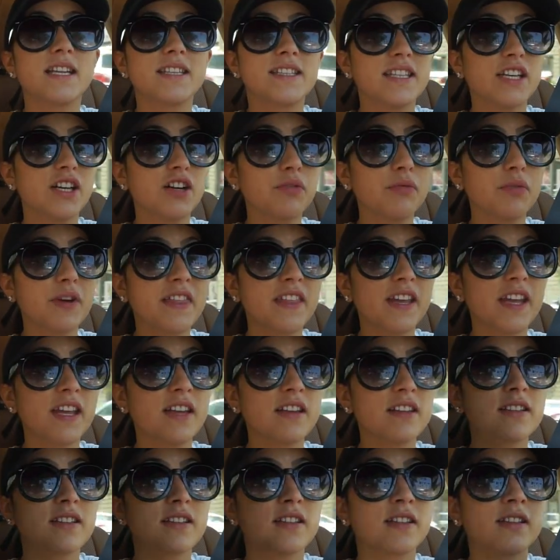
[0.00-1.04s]
deal with
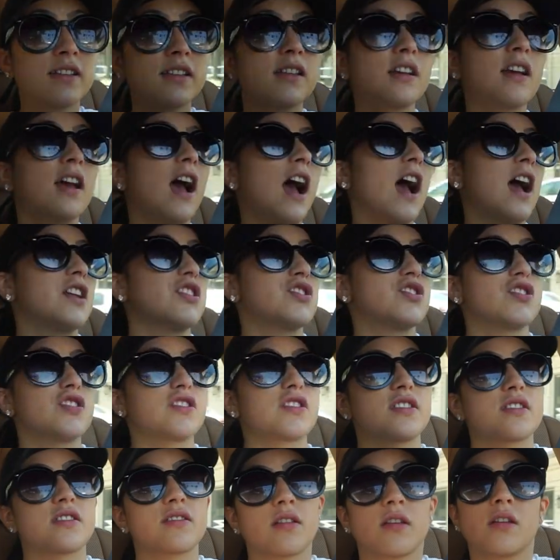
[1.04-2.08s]
it and
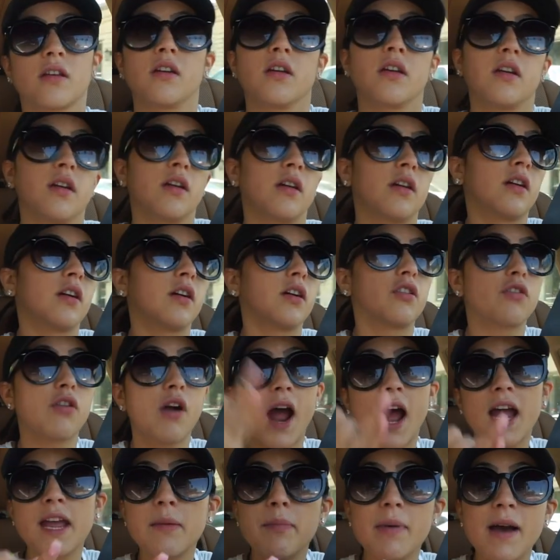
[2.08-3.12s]
just
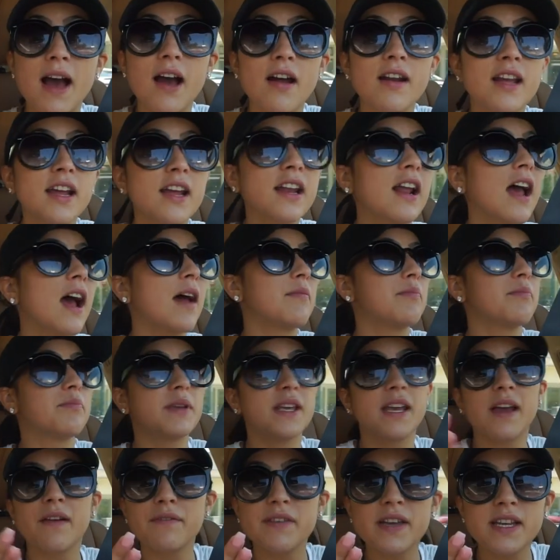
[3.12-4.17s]
cry about it and
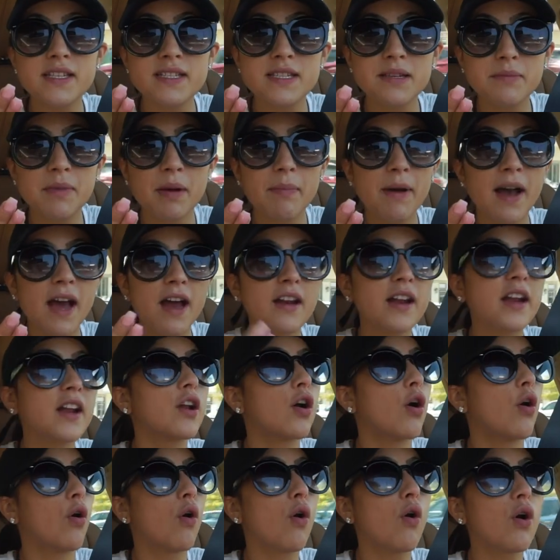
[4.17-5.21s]
be a victim about it,
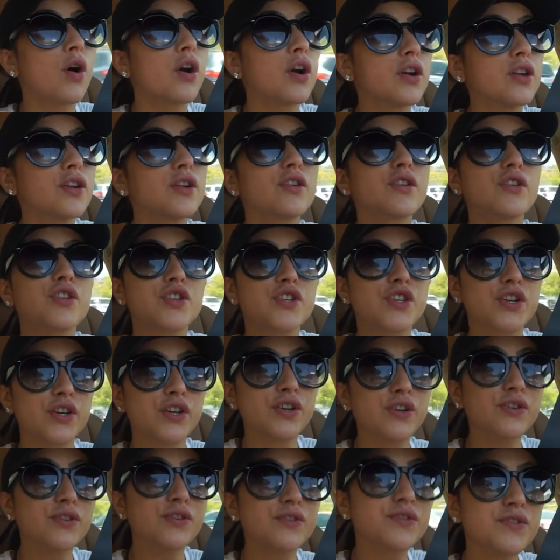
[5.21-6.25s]
or you could
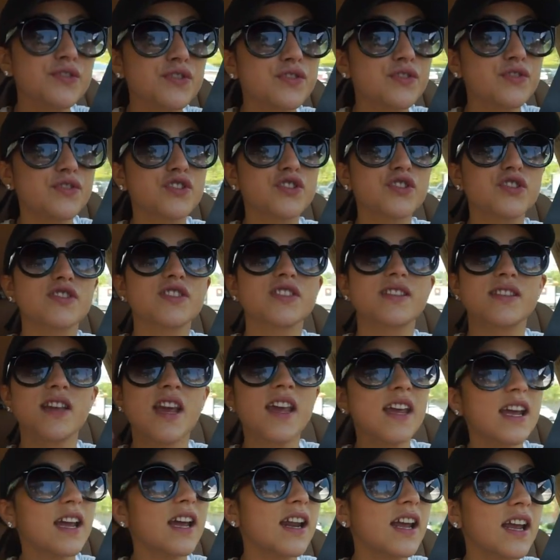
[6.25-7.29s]
choose to just
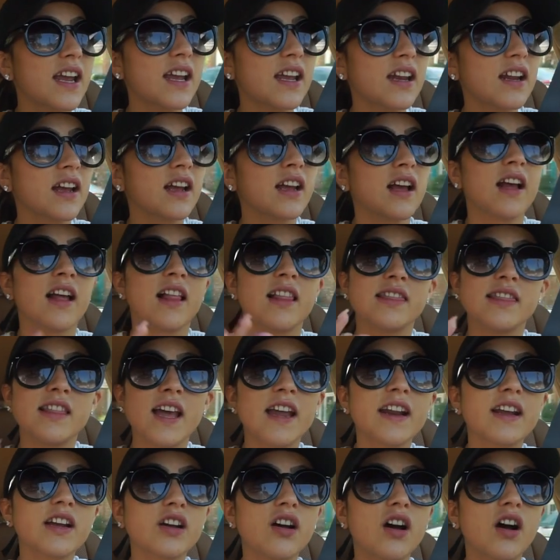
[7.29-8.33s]
take it in,
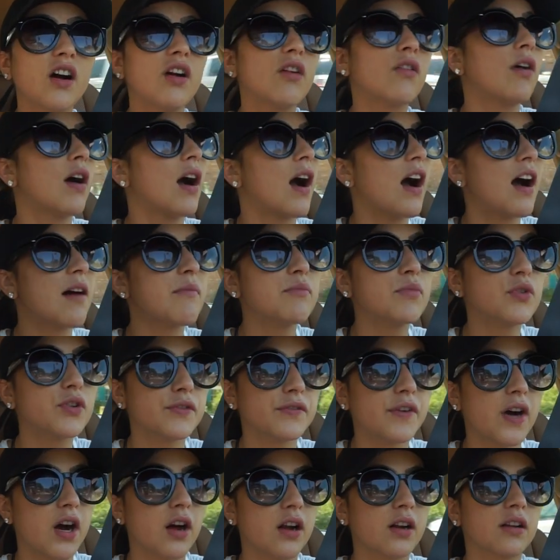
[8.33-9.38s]
let it go, and
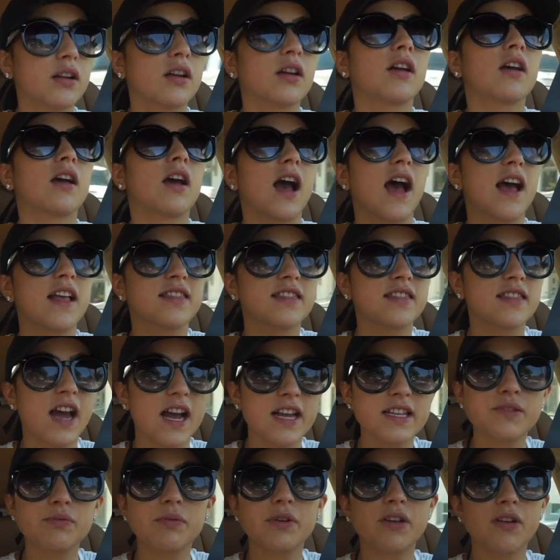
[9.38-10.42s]
move on. And
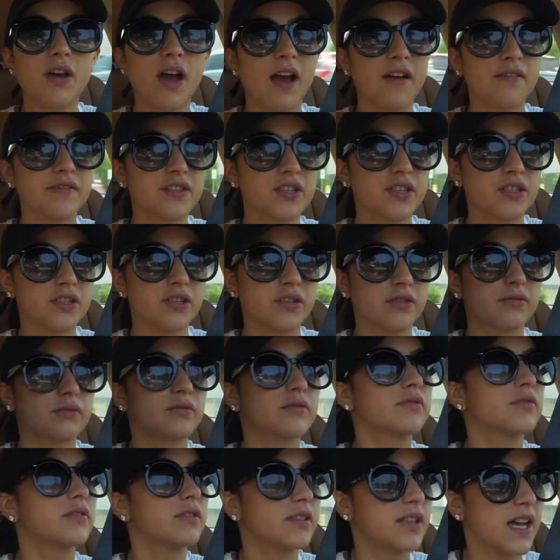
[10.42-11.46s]
that's what you have to do.
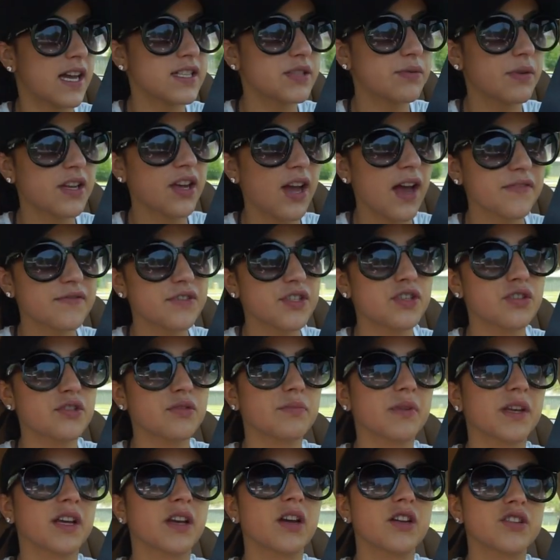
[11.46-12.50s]
That's what you have to do,
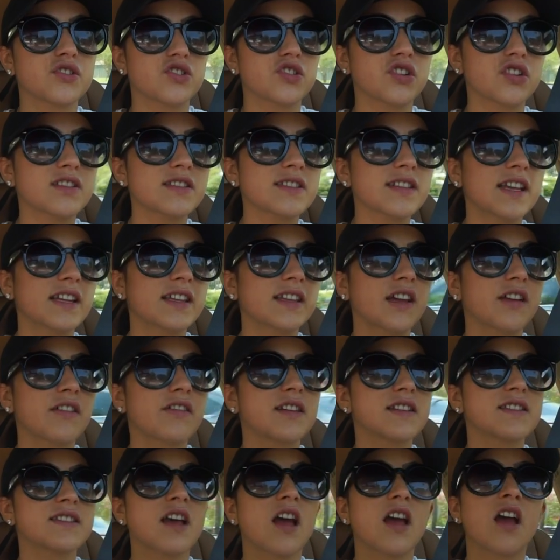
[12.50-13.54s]
because just like there
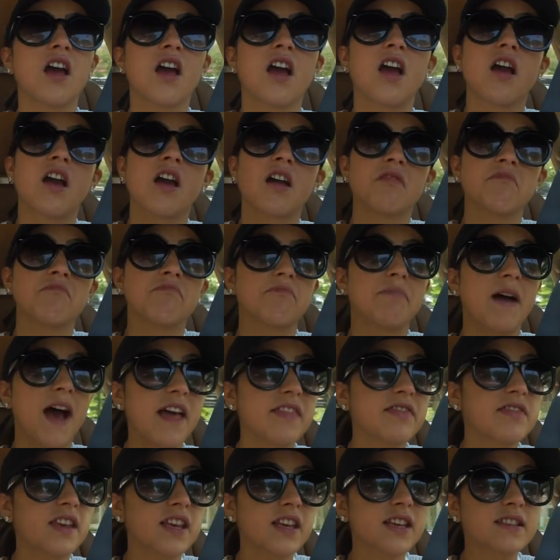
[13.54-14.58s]
is
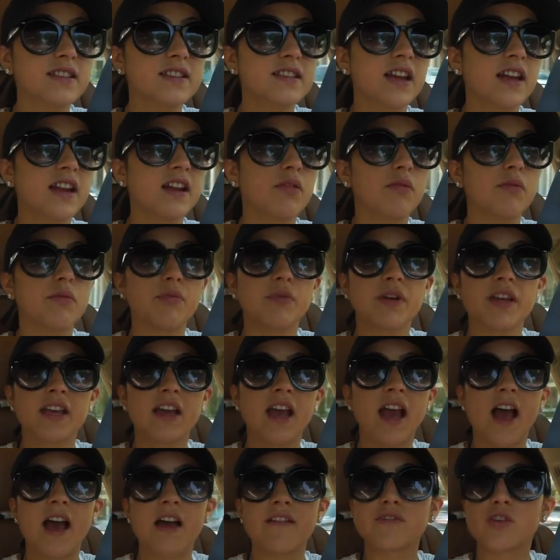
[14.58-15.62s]
bad things that we
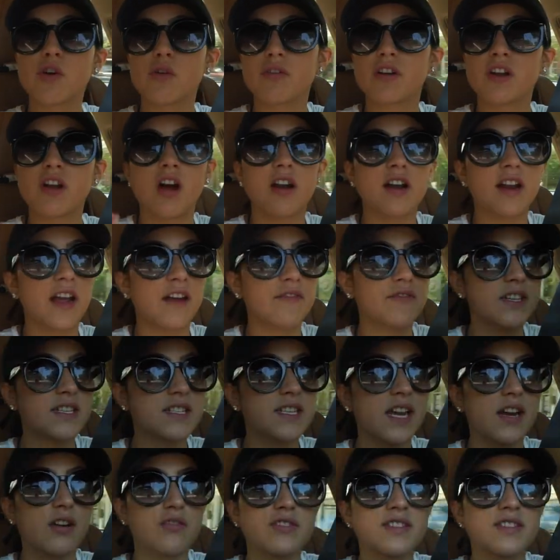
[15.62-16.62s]
have going on every day,